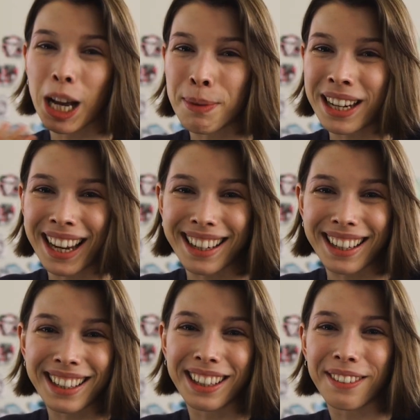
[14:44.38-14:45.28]
I'm an
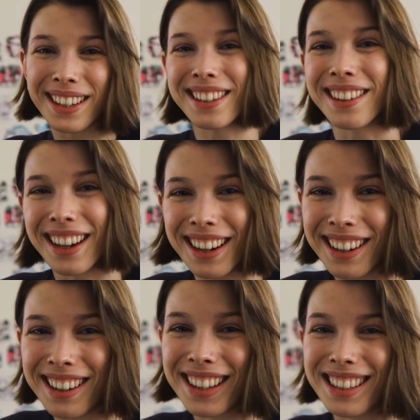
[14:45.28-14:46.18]
Anki
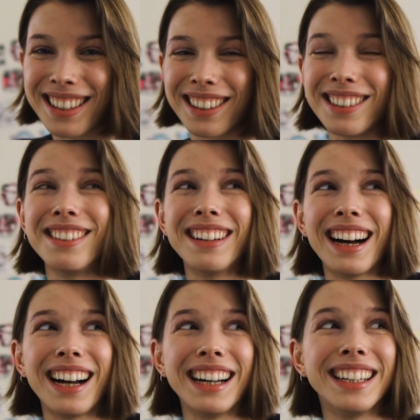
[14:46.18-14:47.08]
aficionado, so
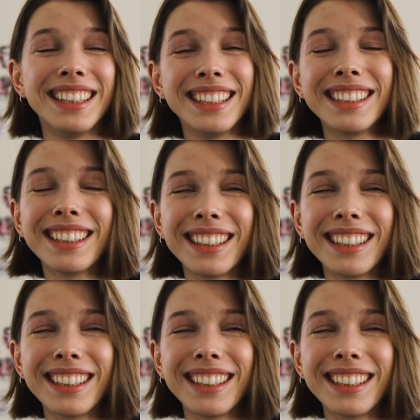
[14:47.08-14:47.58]
I